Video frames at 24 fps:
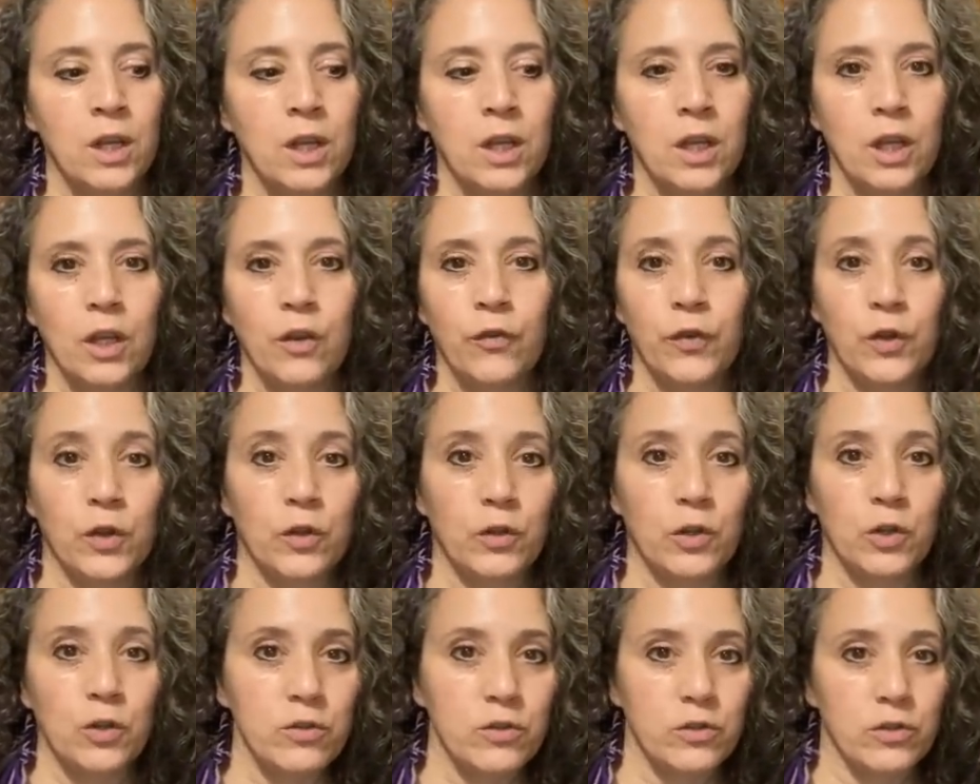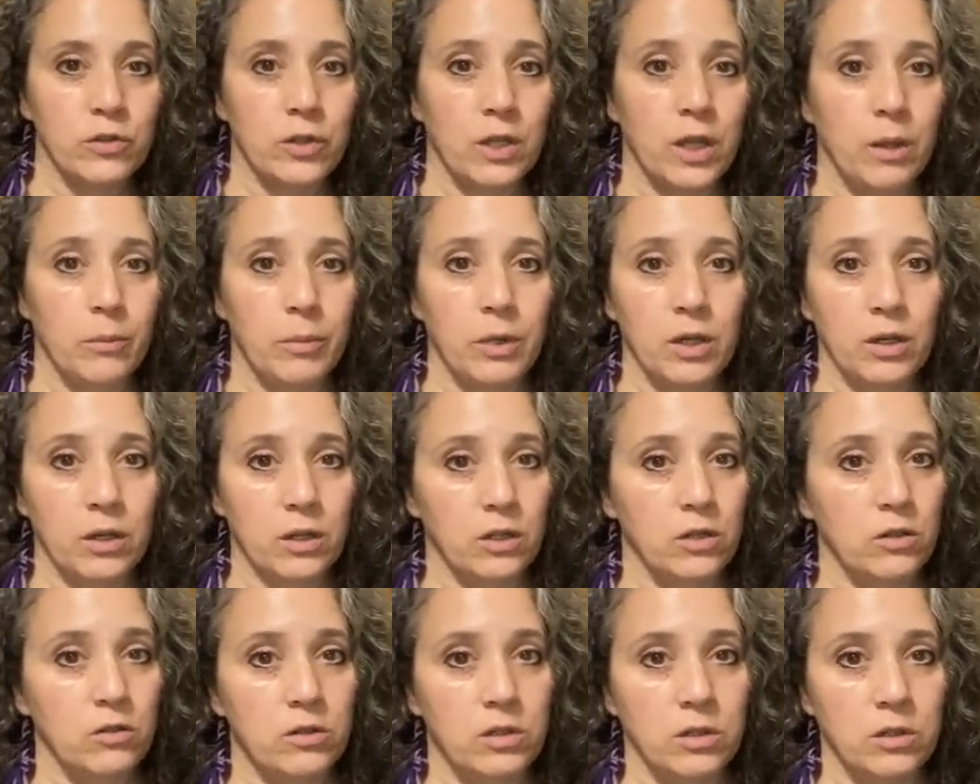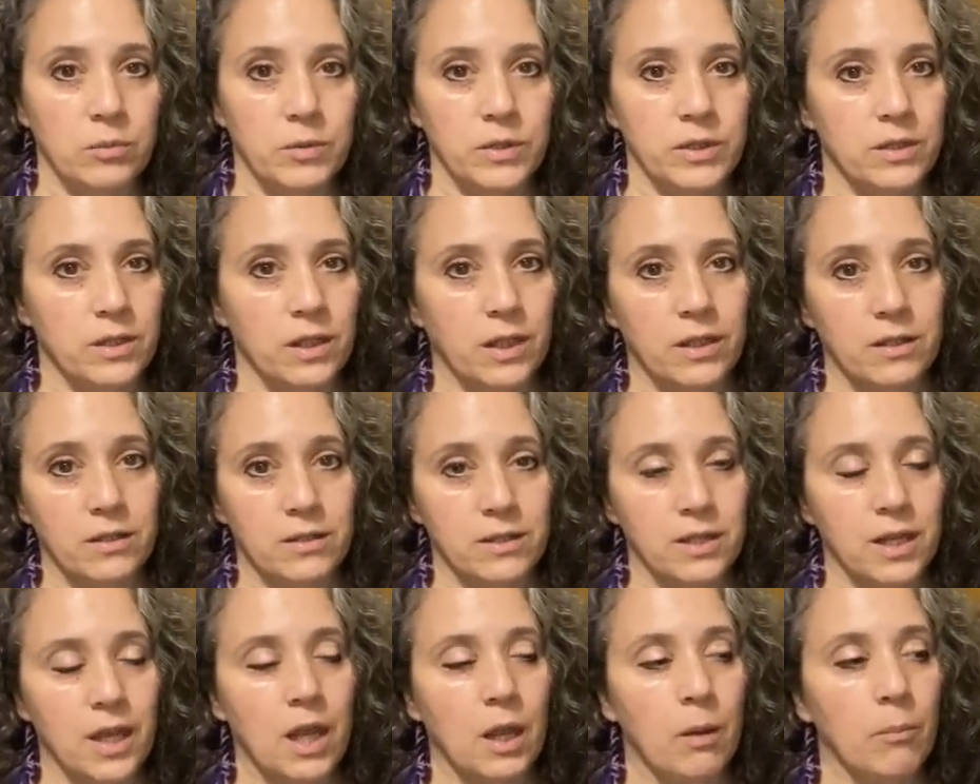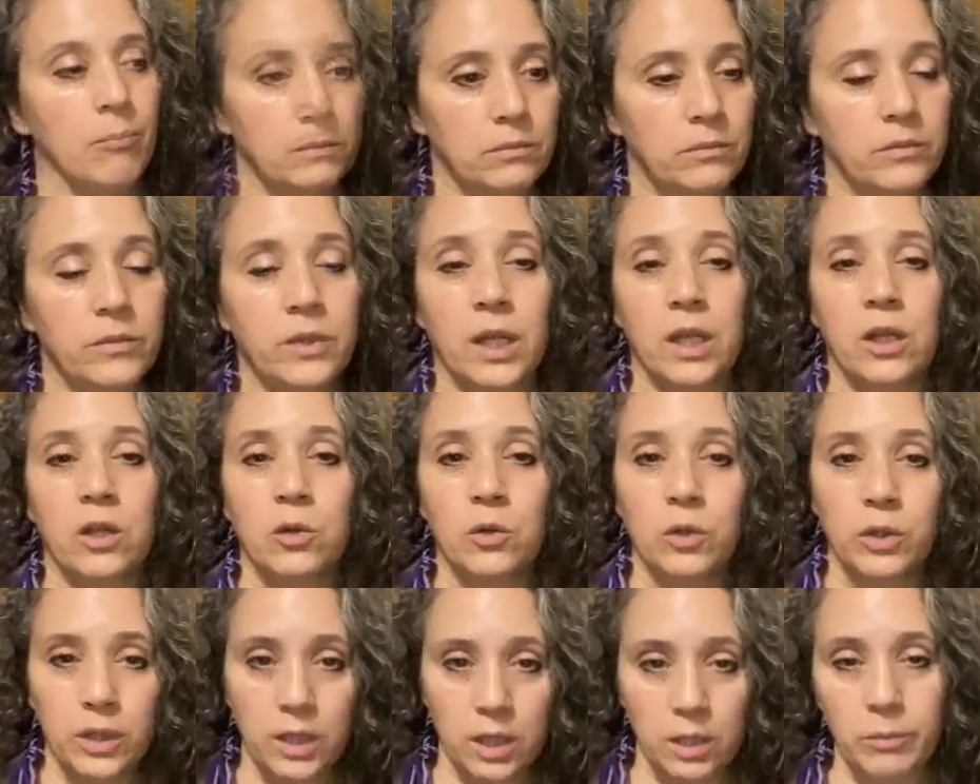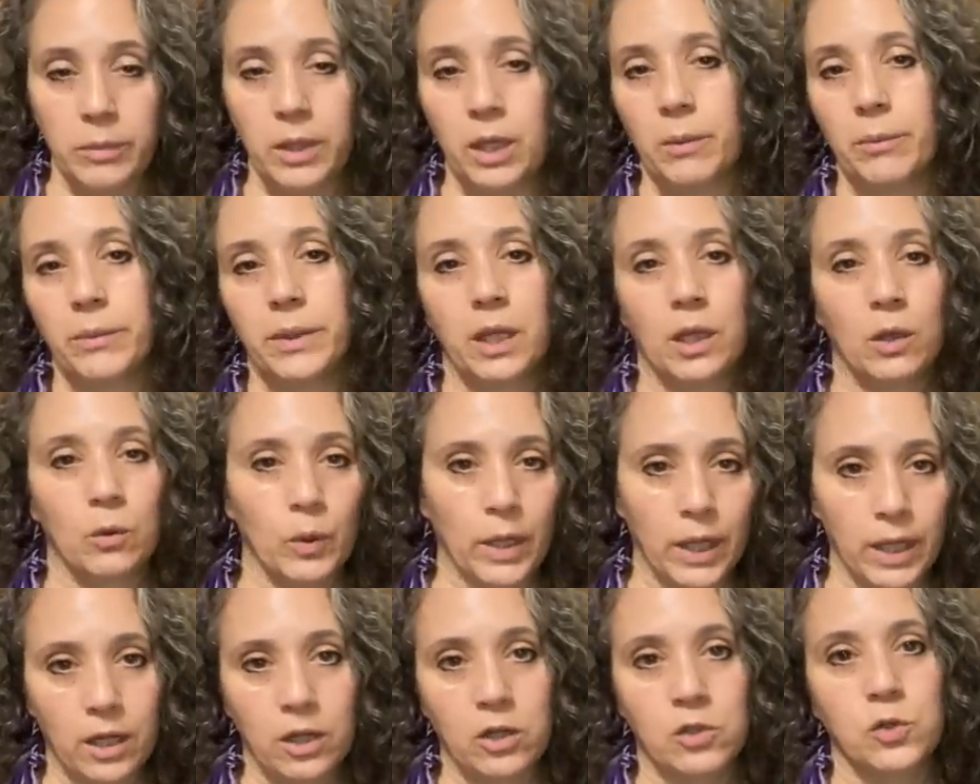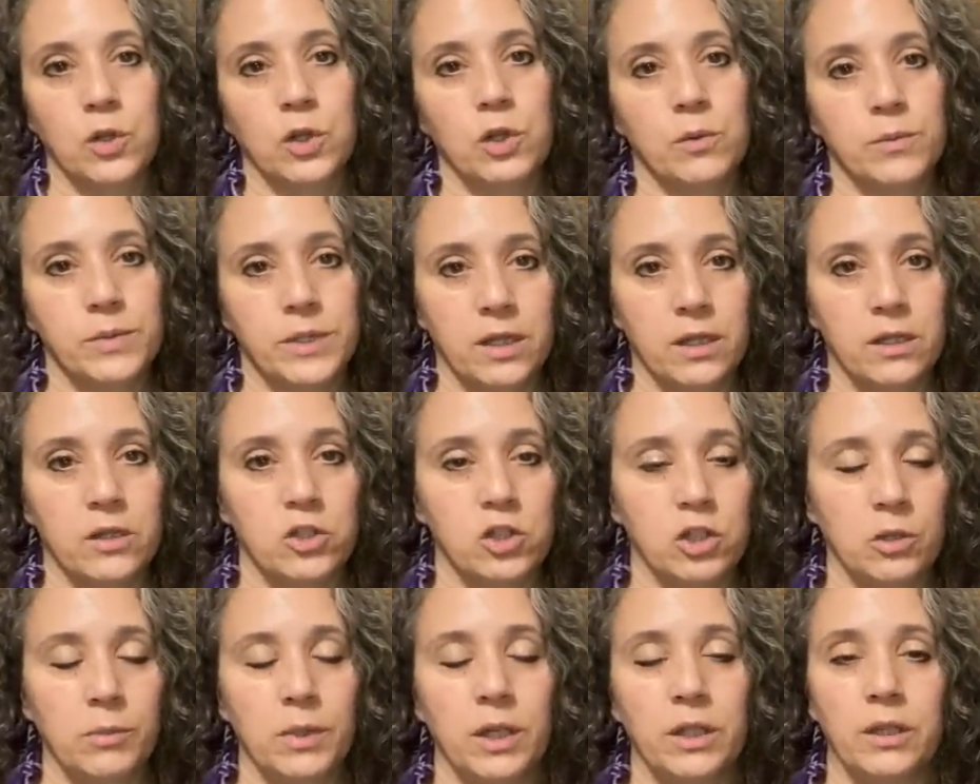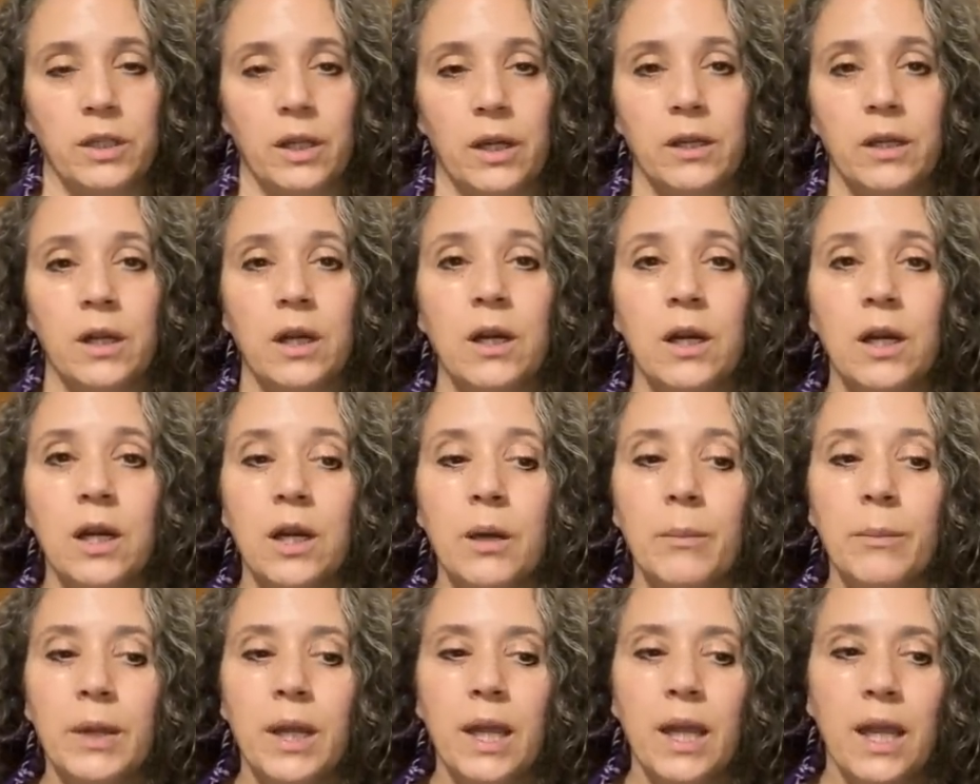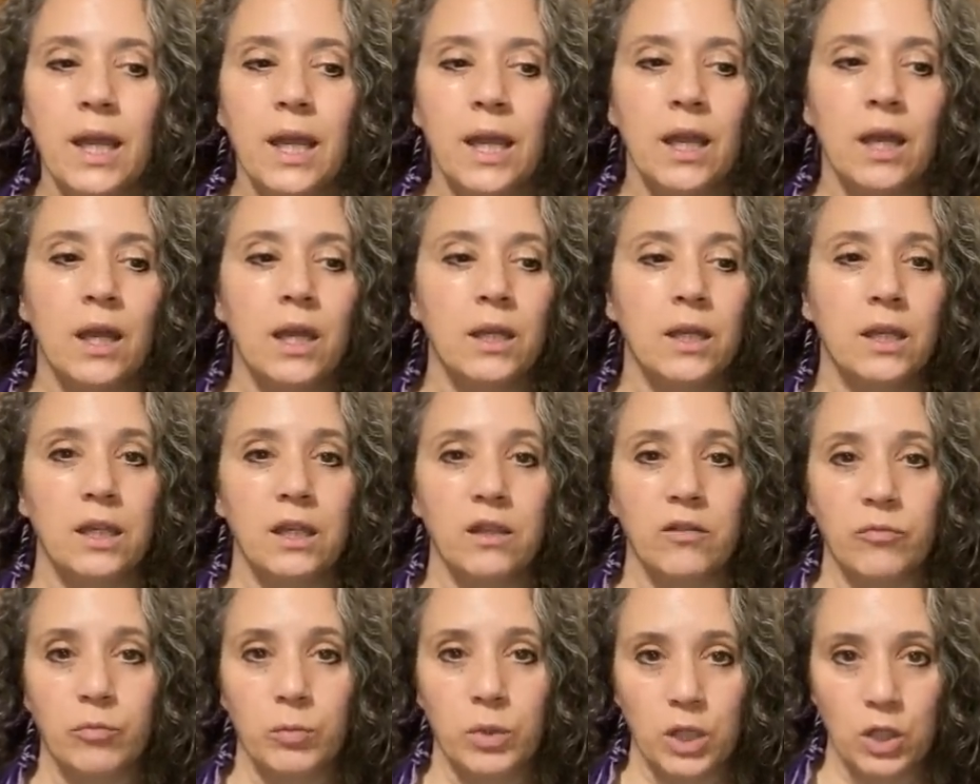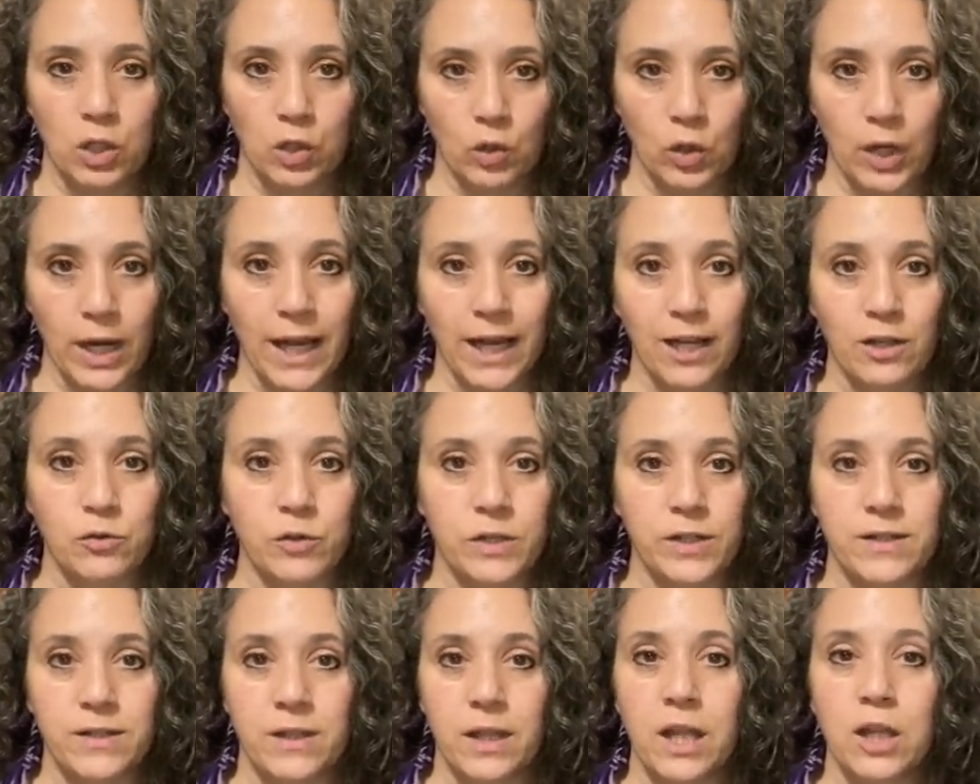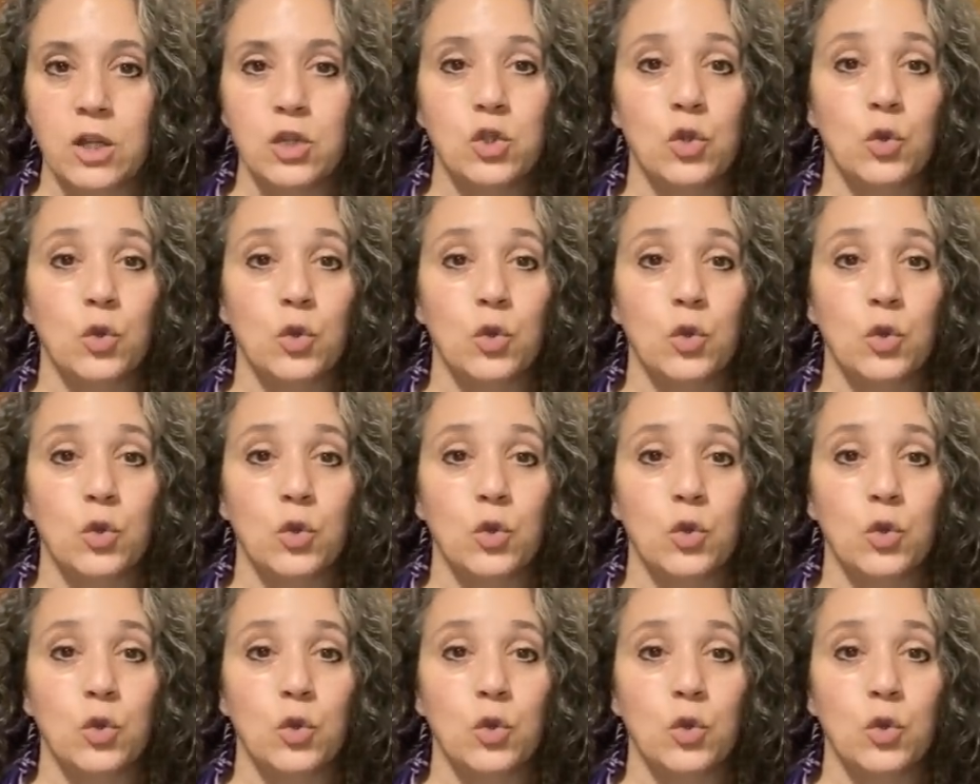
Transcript: if your username here on YouTube is not the same, then you'll email me at raincountryhomestead at gmail.com and give me your address then.